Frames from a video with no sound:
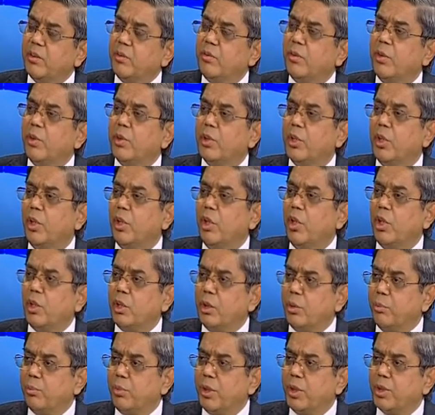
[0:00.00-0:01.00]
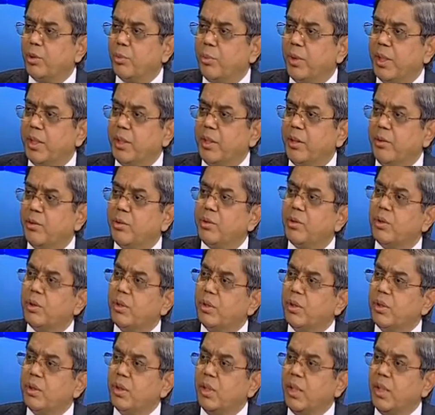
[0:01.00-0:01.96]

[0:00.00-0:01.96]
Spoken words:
for the long-term perspectives,